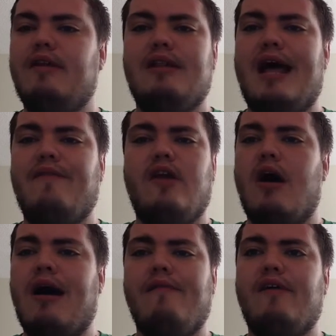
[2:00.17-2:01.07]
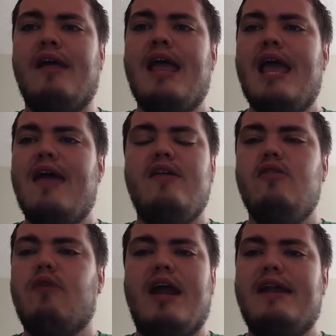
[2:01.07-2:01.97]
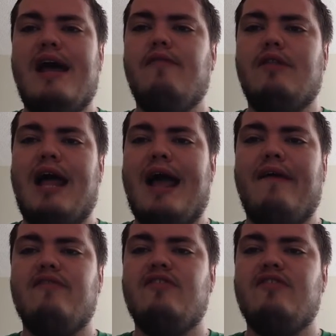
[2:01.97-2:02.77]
you laugh it off, and then you write it down for laughs.